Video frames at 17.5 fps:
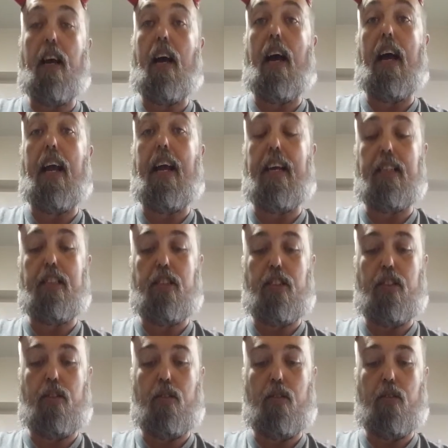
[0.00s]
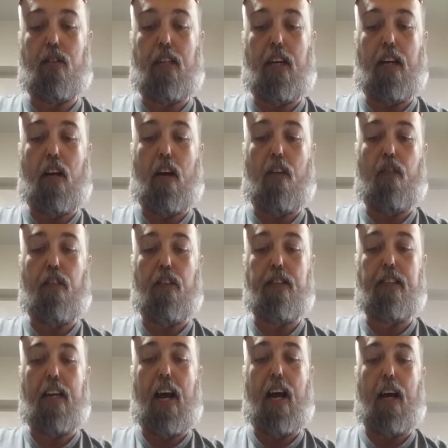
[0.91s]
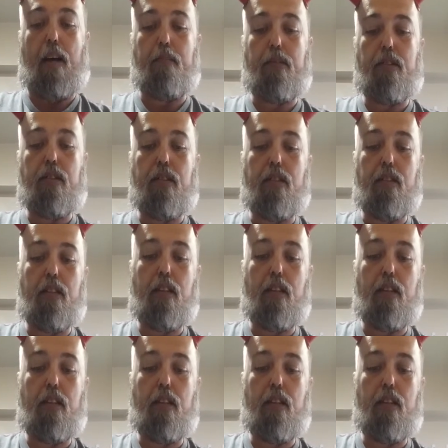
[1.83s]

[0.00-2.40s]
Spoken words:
I had to cut off the tops